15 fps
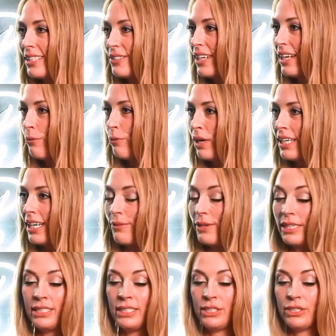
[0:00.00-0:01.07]
what I wanted. I
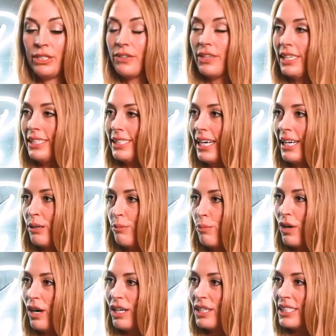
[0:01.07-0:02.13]
wanted to show the entire
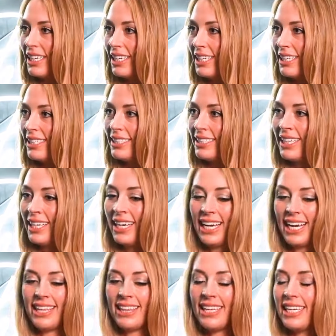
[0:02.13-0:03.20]
process
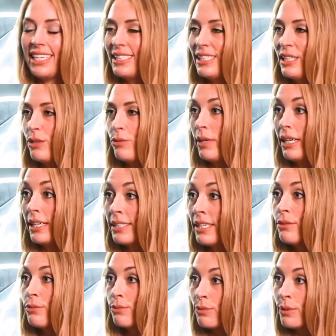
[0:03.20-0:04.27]
and the easiest way because I
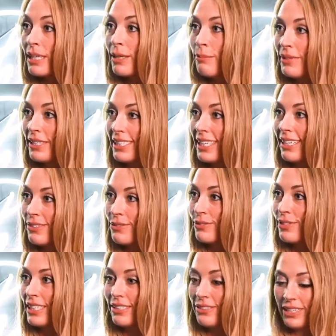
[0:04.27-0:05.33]
was really busy. I was
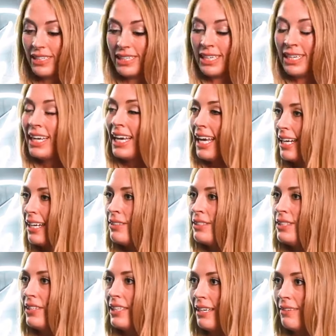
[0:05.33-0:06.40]
really trying to, and I was
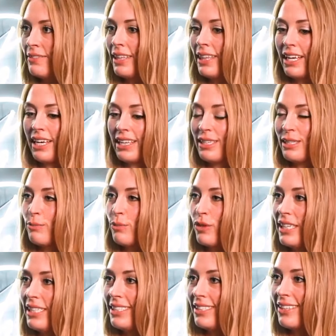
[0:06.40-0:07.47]
doing everything at this
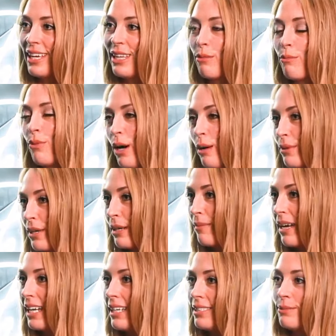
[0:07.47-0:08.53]
point too, like the property
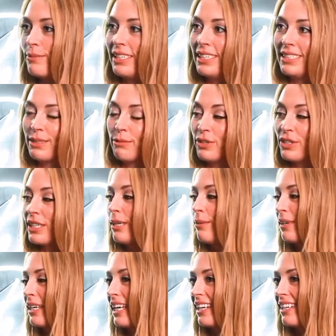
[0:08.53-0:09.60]
management, the
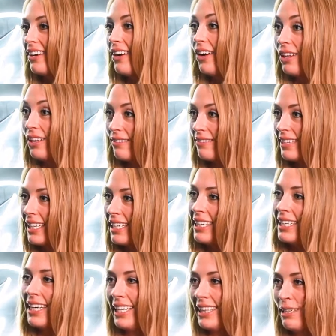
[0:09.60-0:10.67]
bookkeeping, and all of
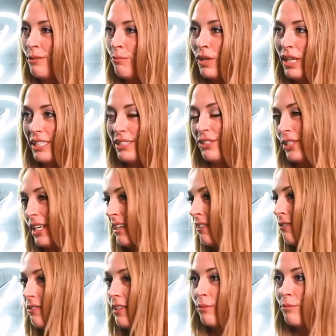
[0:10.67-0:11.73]
it. And then plus trying to
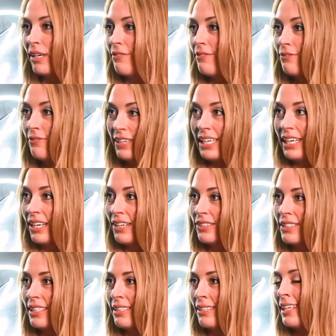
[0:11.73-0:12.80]
film my
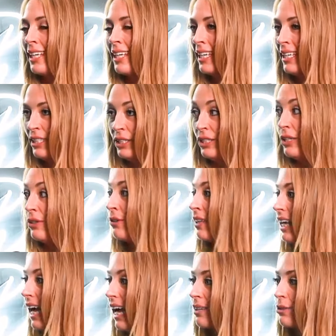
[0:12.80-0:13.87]
videos and do the
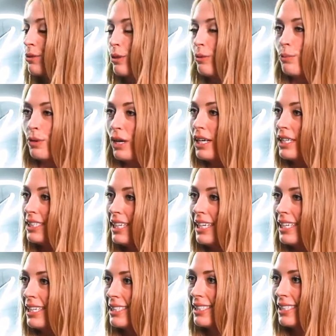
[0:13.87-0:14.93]
actual
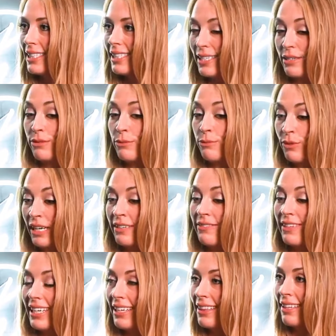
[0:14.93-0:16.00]
projects because I was
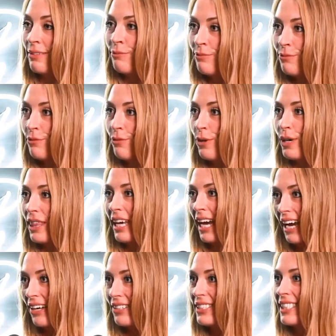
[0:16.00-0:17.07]
renovating them for yeah. the
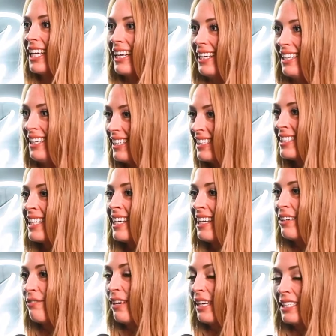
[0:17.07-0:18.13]
house and I right. needed to get
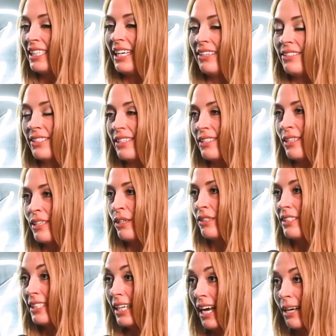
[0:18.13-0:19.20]
it rented out. So I was on a
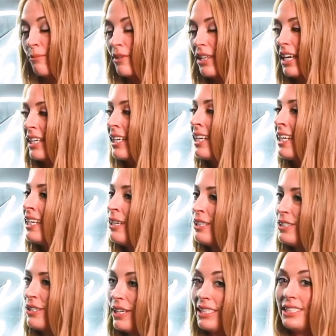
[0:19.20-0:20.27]
timeline.
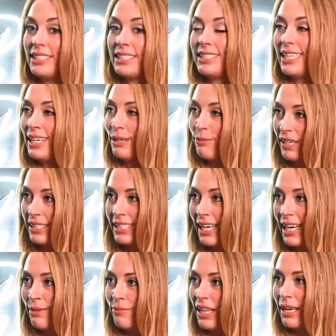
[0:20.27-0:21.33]
So I just set up my
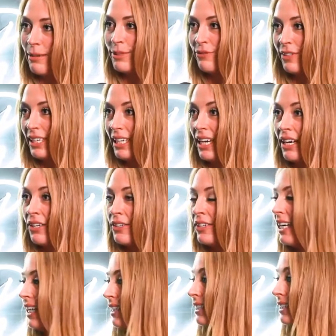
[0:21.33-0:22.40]
time lapse video
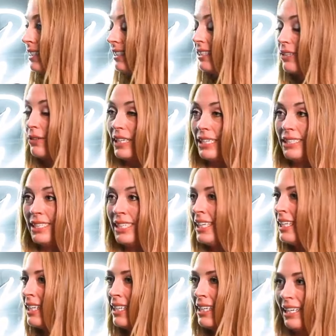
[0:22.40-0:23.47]
and just do it
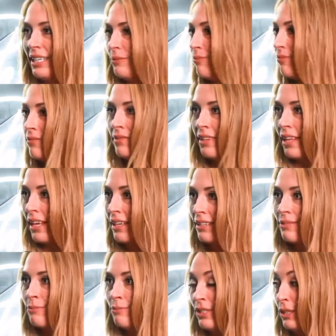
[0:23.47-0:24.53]
like
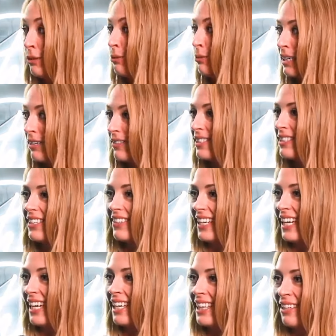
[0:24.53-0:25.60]
do what I was
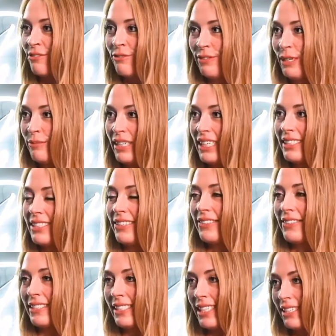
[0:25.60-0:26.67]
doing and then film it. So it
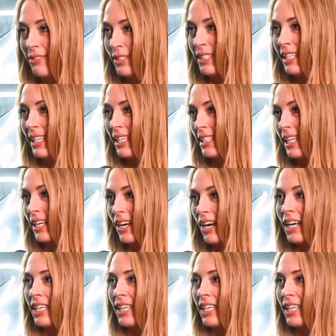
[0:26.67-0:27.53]
was it was easy it wasn't